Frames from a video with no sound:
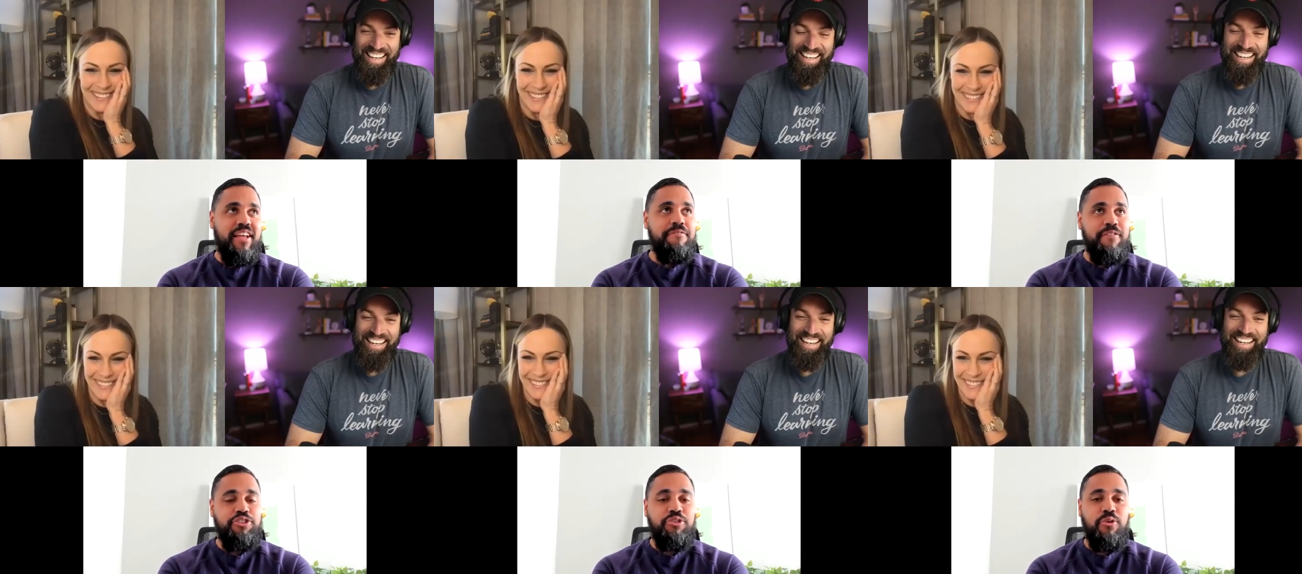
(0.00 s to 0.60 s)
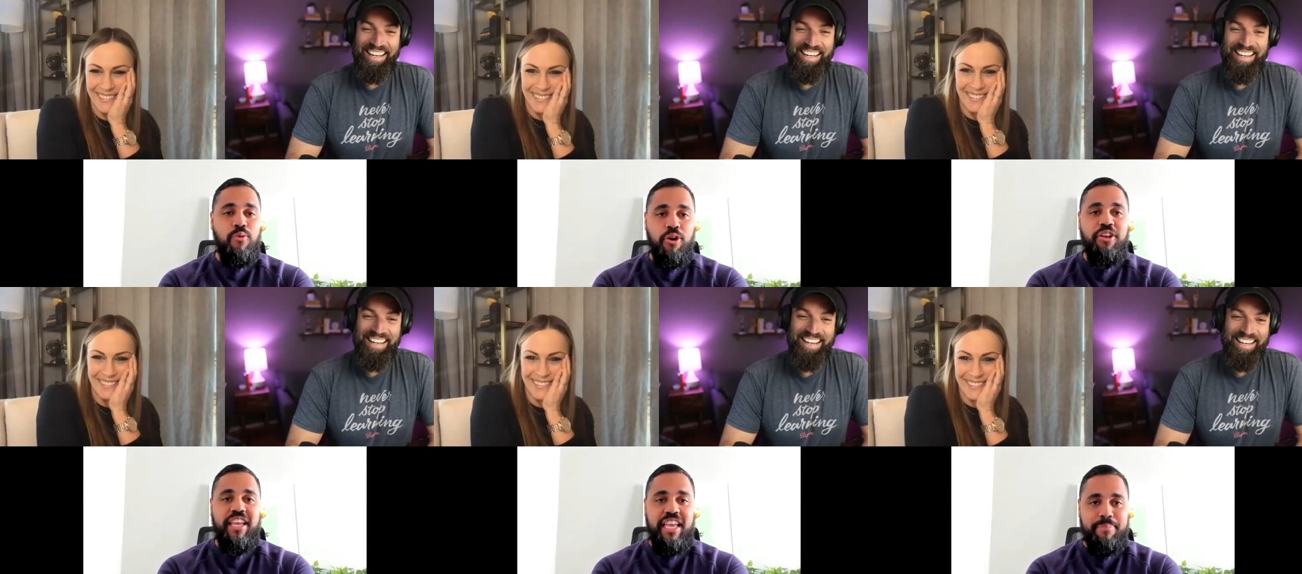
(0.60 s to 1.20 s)
Speaker 1: official
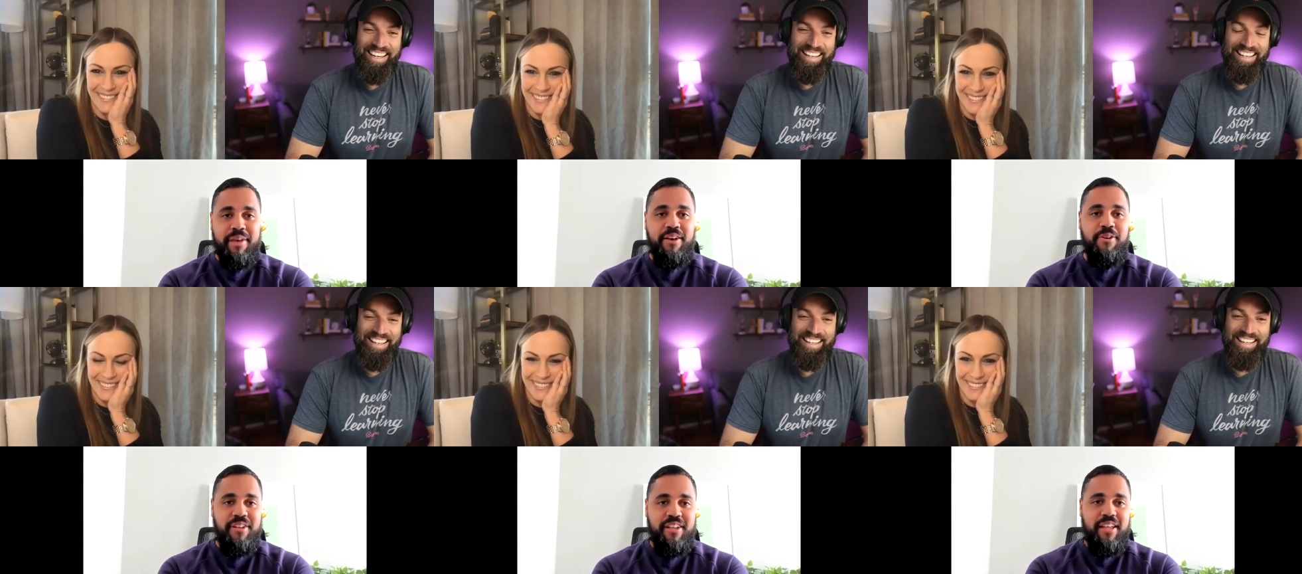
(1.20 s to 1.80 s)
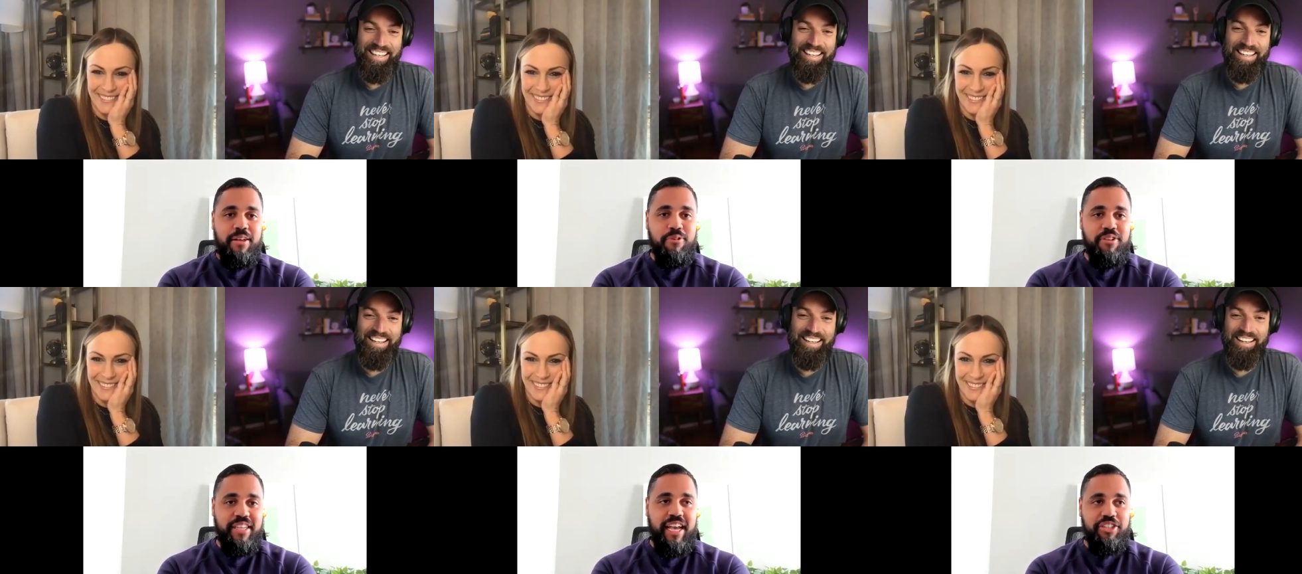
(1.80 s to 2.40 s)
work email
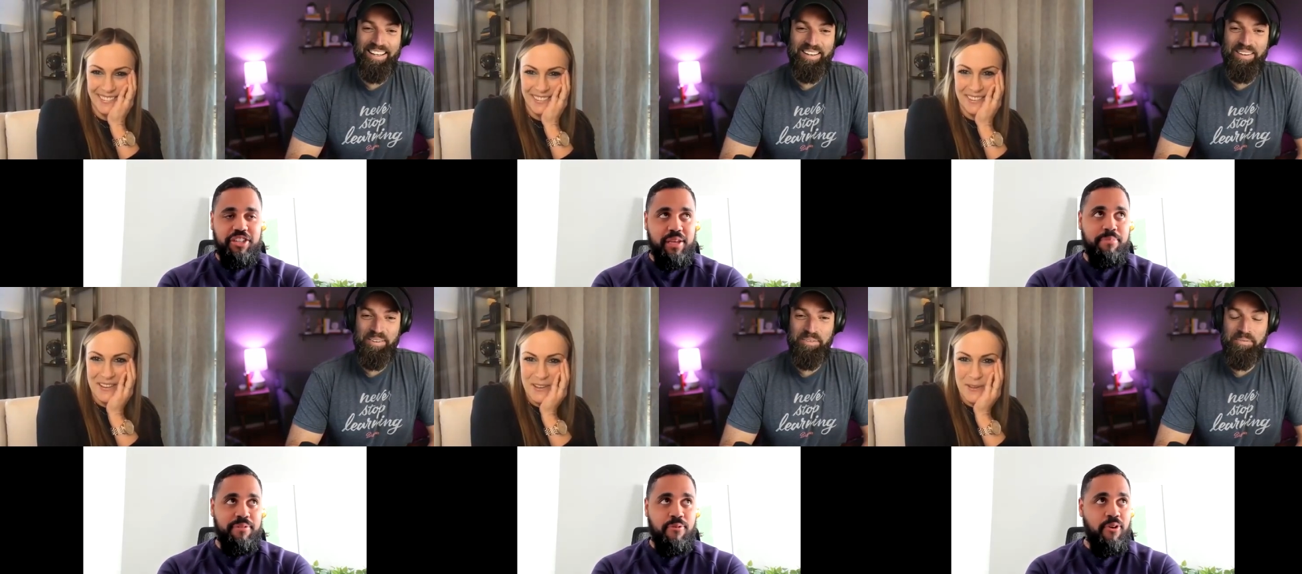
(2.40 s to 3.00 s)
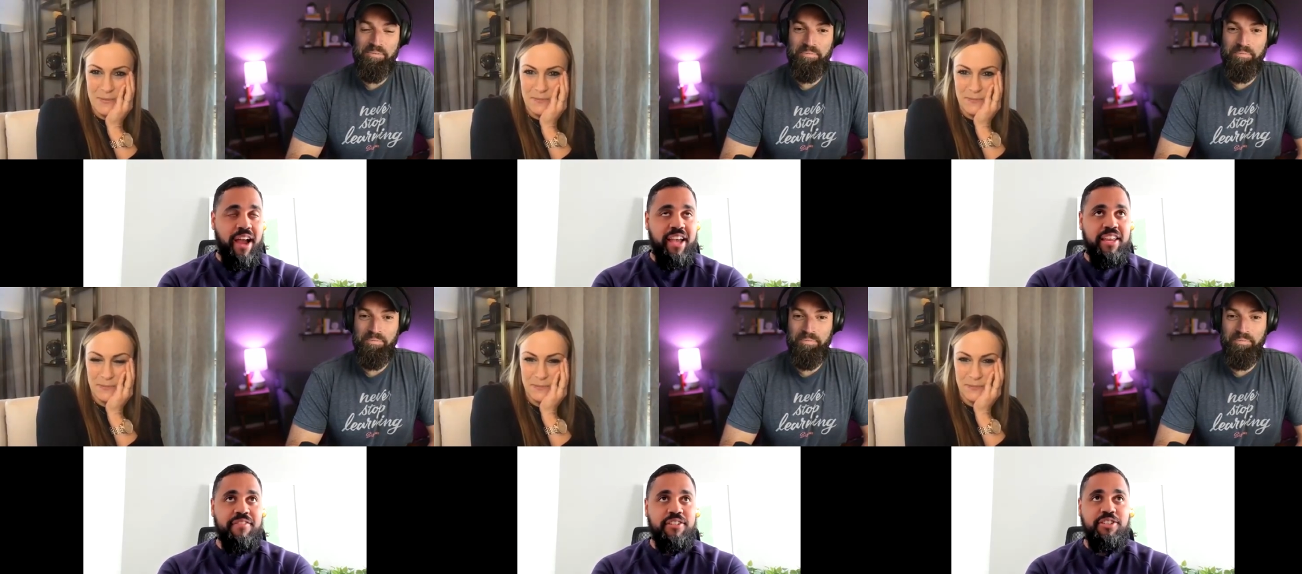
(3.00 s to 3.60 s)
was actually before i had
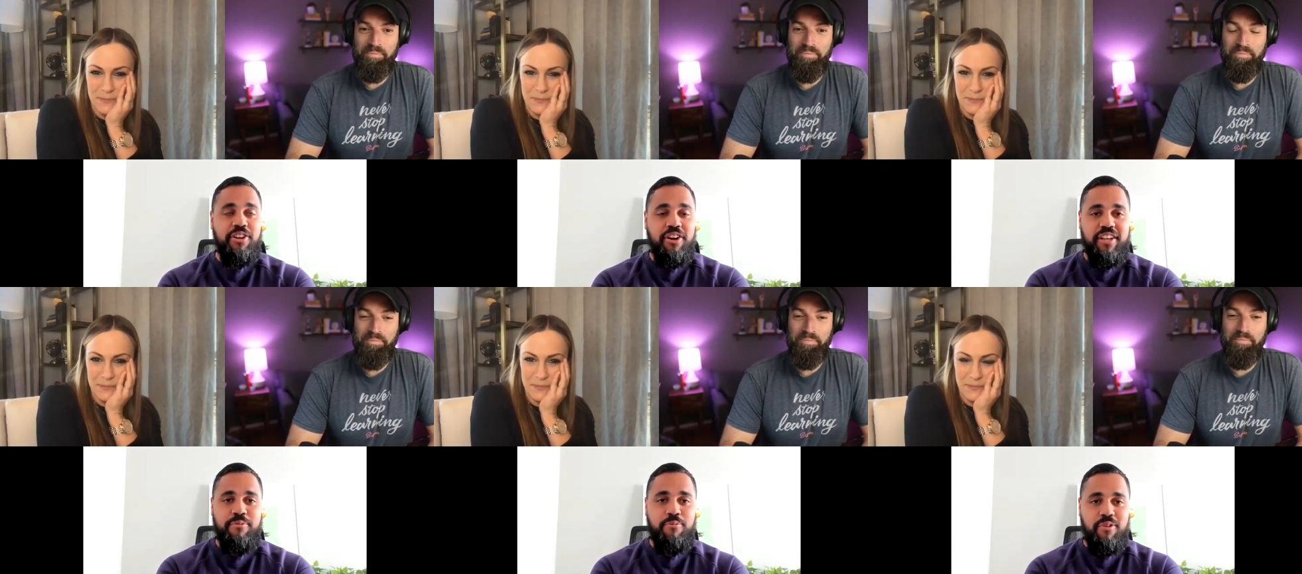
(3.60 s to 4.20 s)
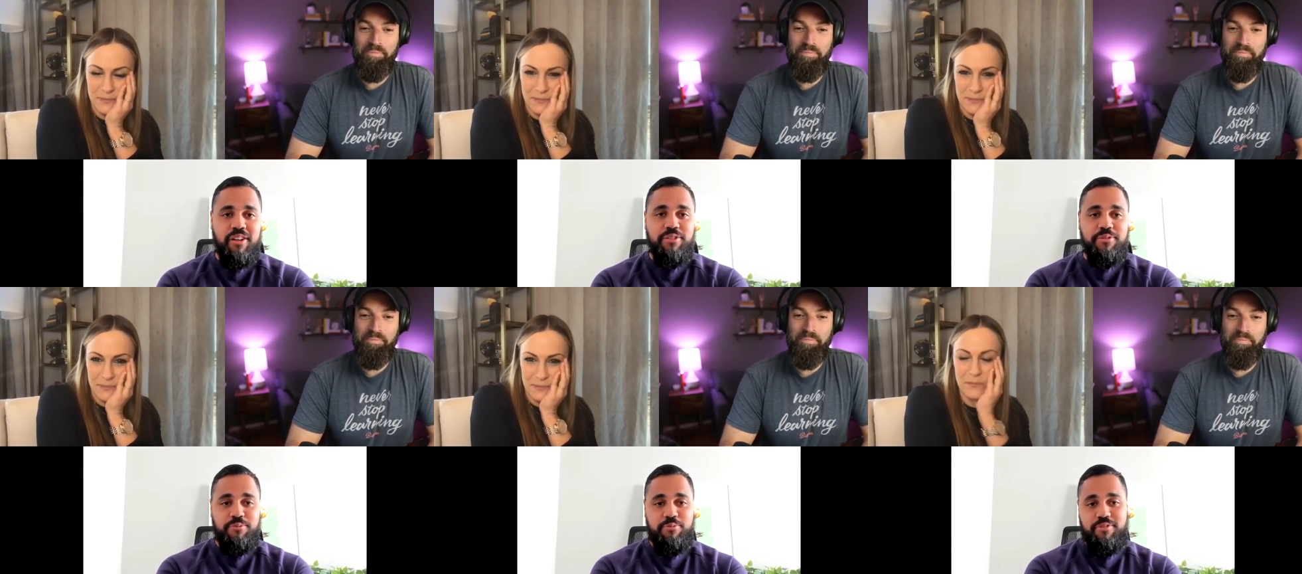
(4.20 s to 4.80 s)
even started
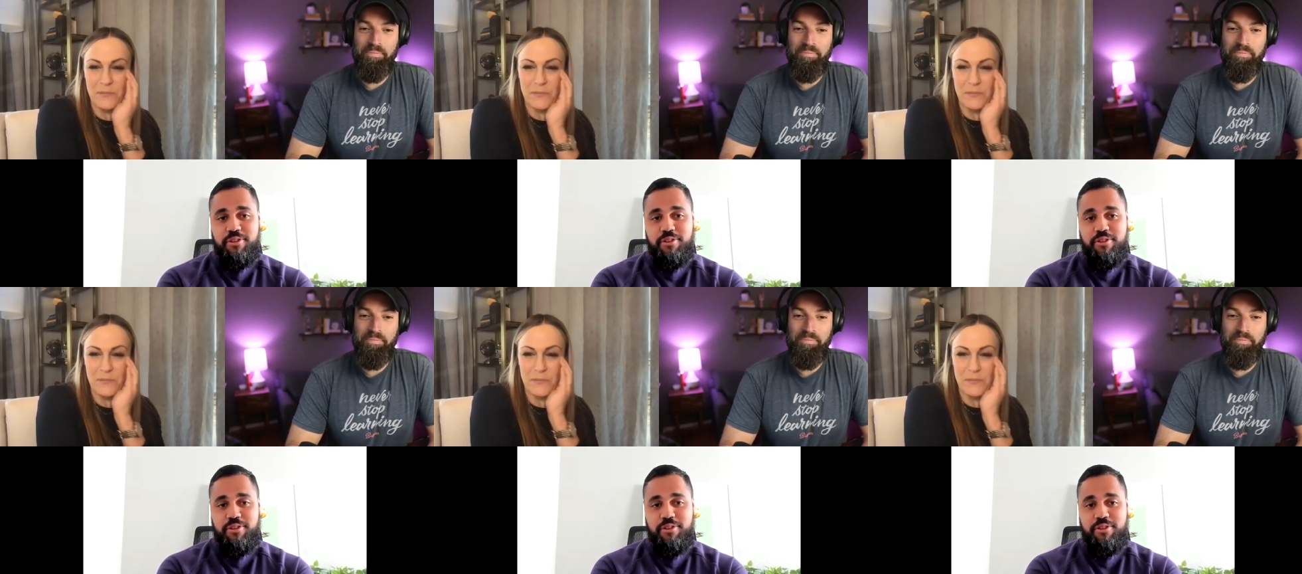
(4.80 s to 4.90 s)
was